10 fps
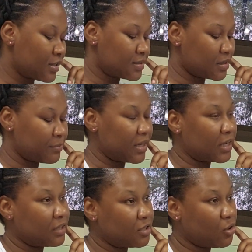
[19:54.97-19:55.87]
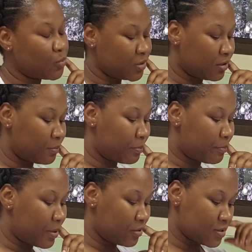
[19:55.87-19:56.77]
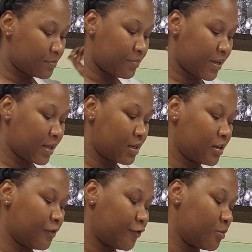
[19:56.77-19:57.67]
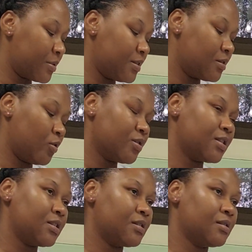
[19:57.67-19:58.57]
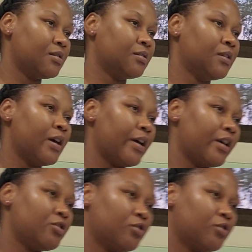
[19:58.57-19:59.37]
Cresta Marakanelo will bounce back from its losses as